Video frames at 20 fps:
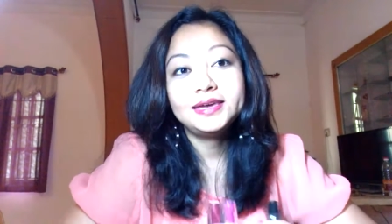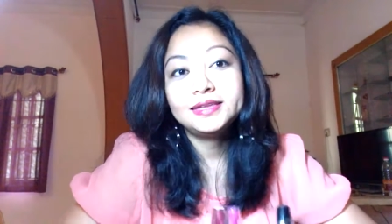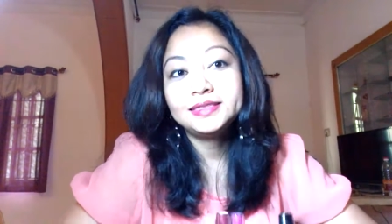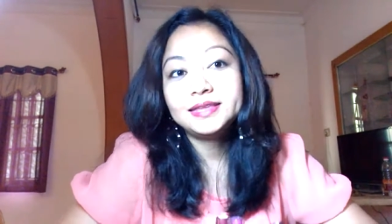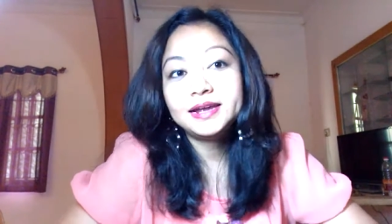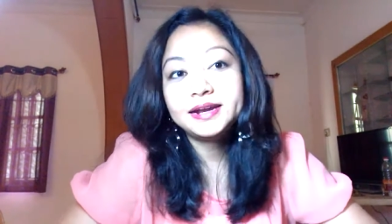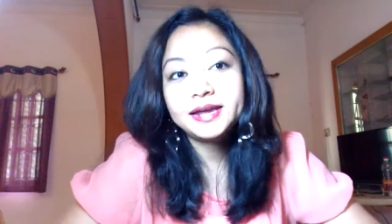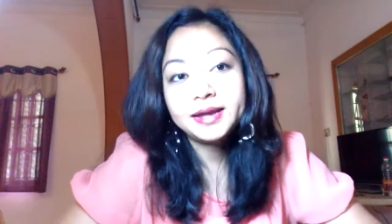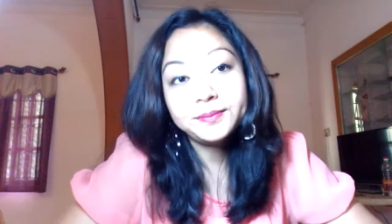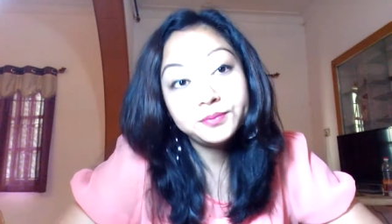
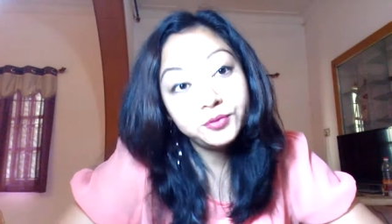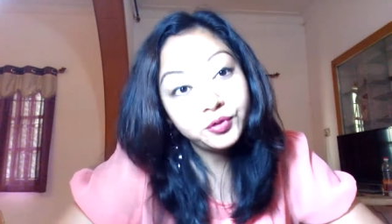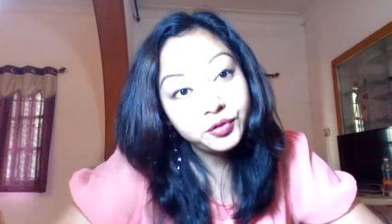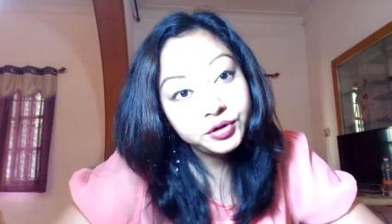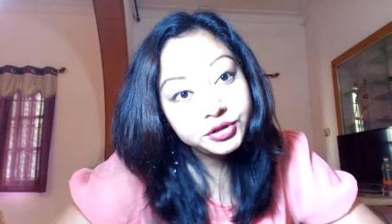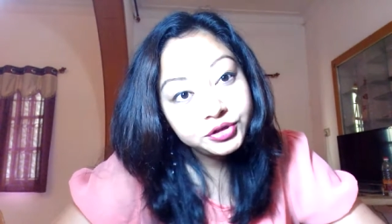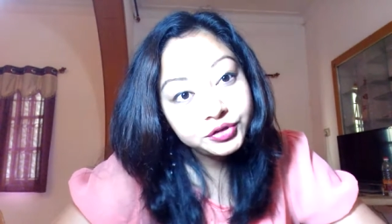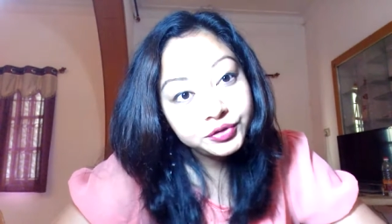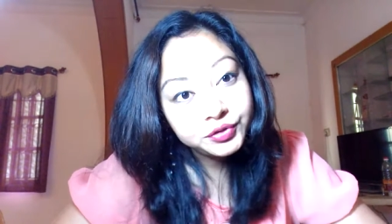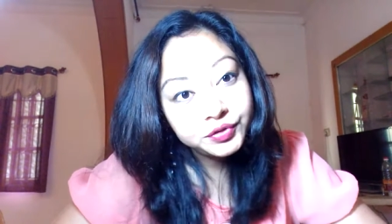that I'm
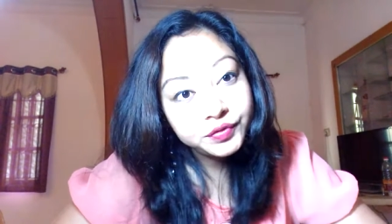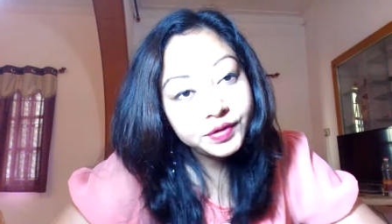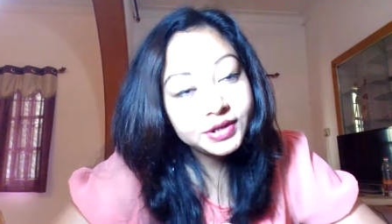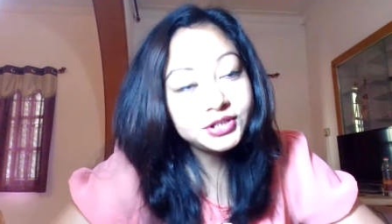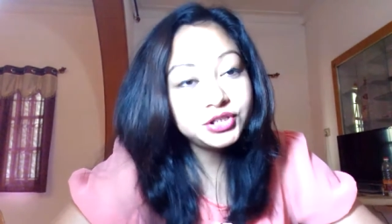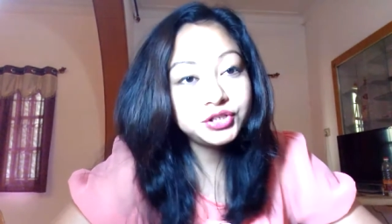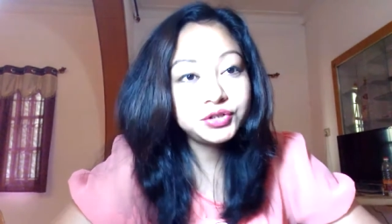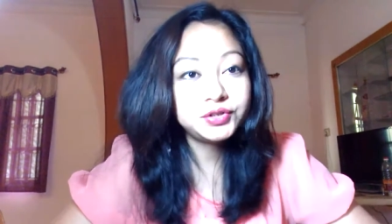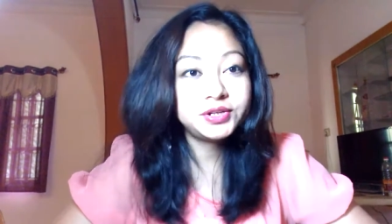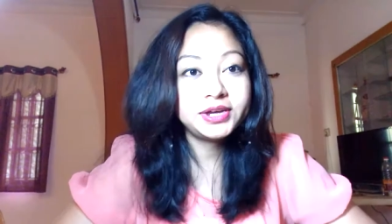going to
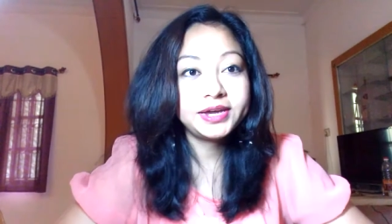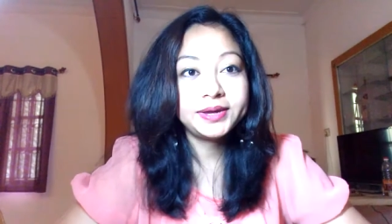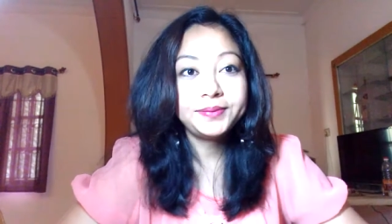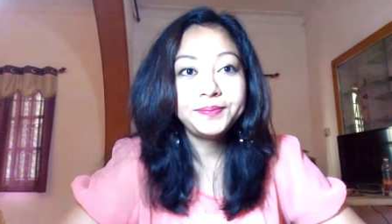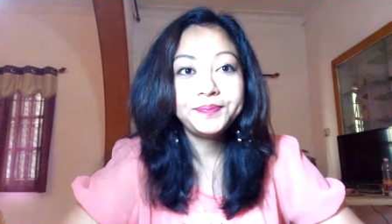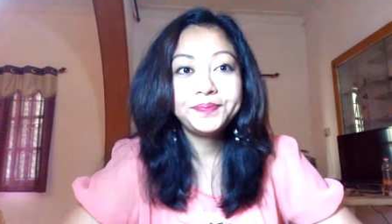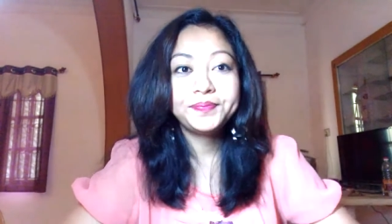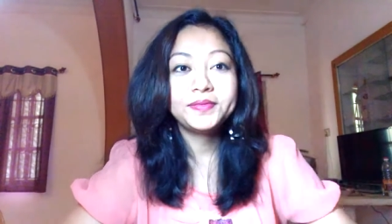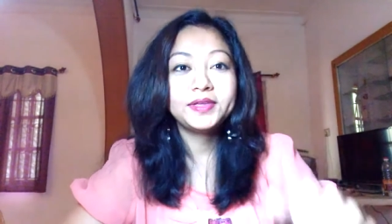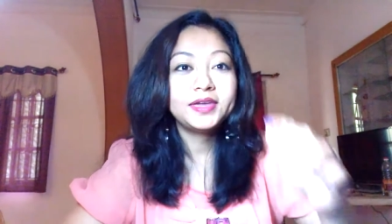swatch today.
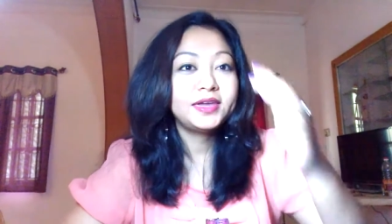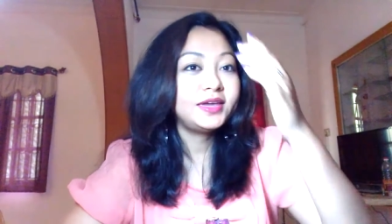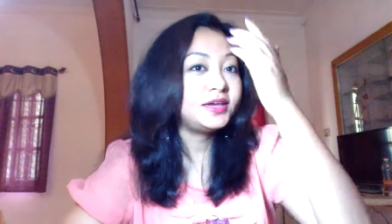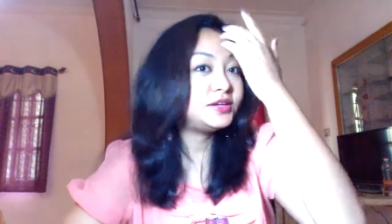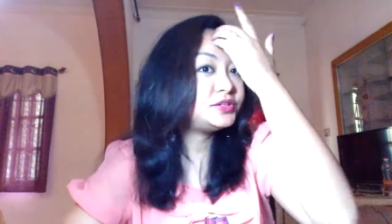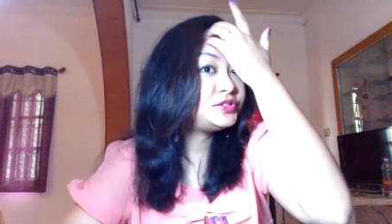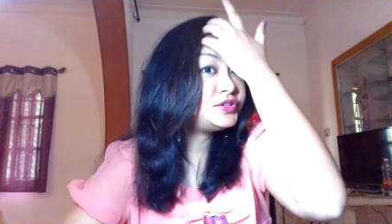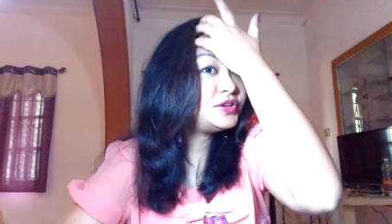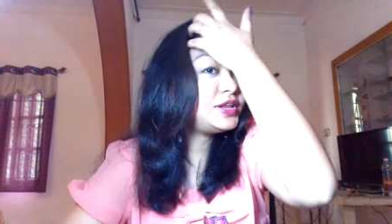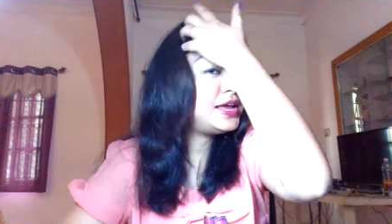
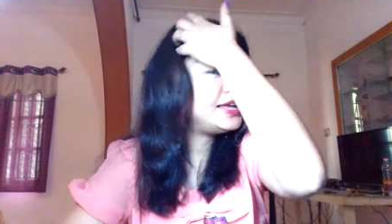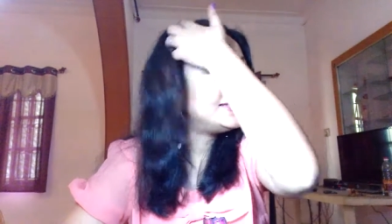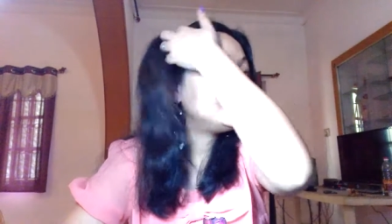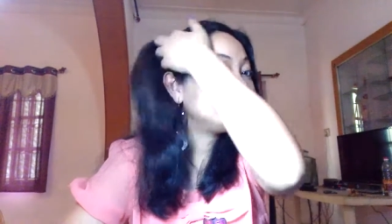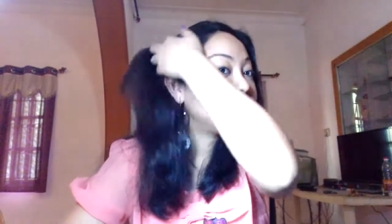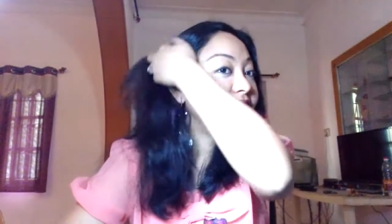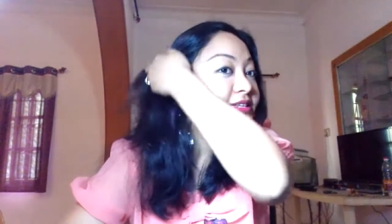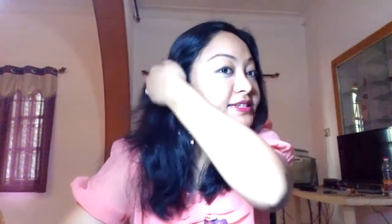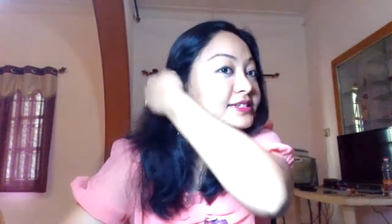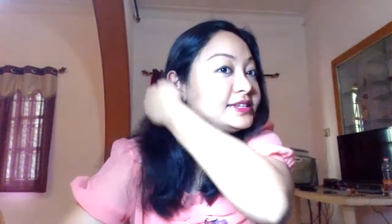So
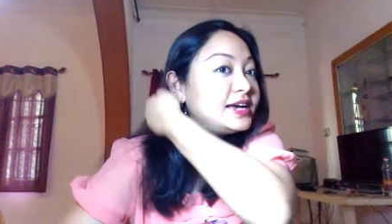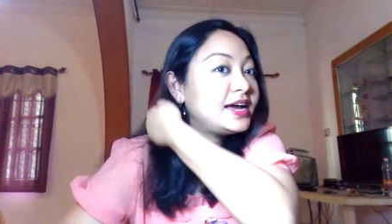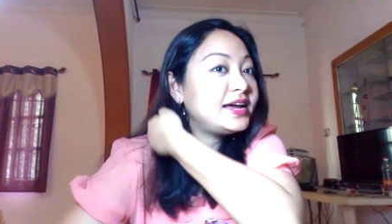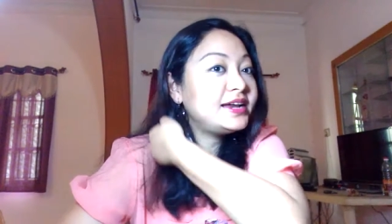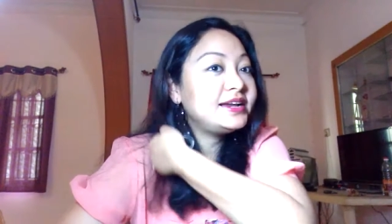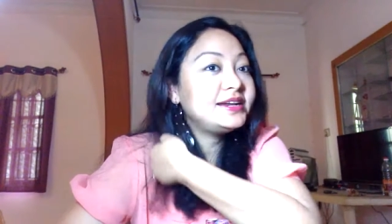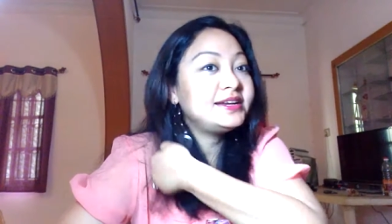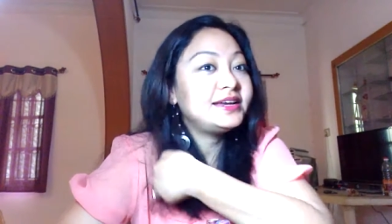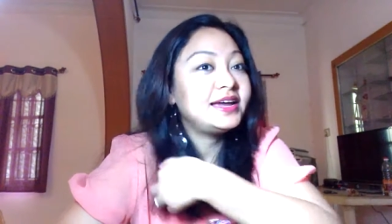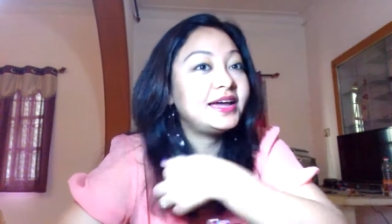let's get
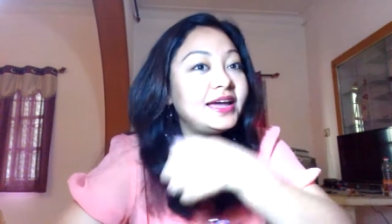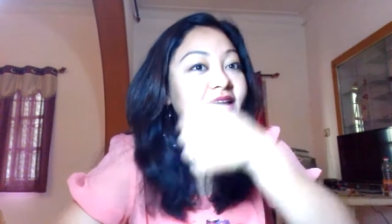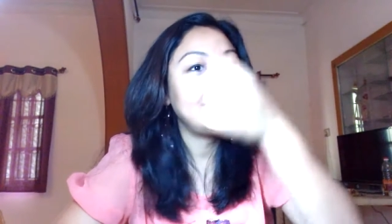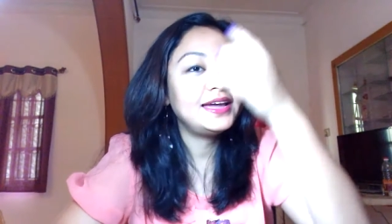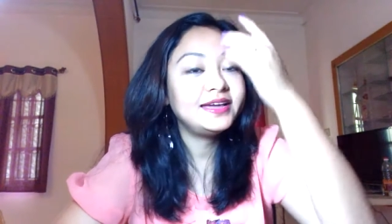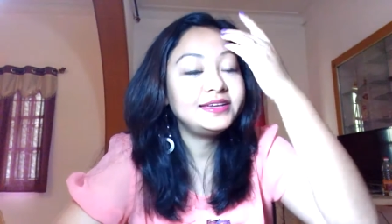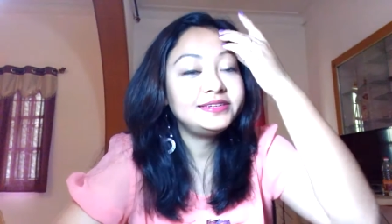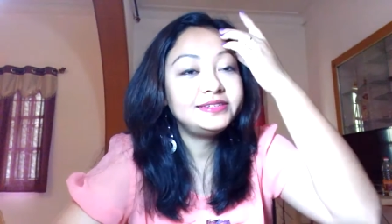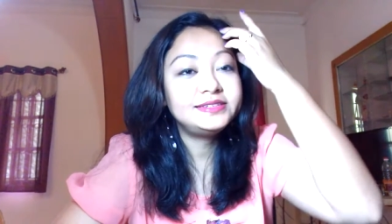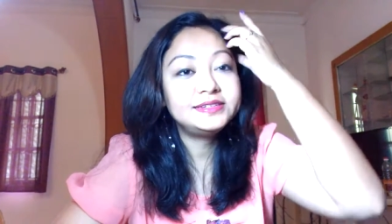started,
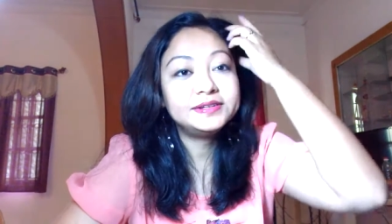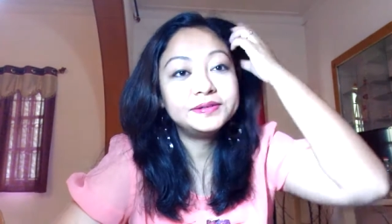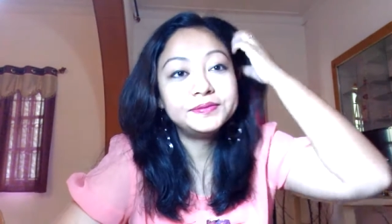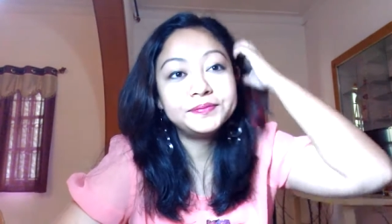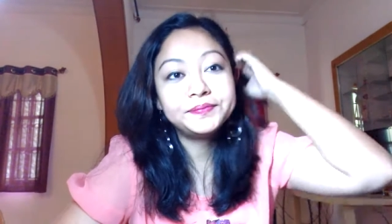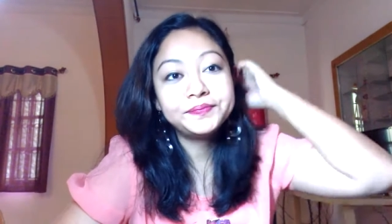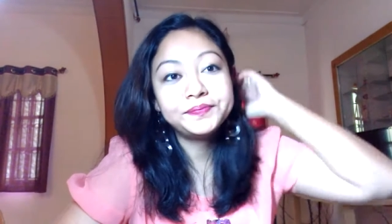guys.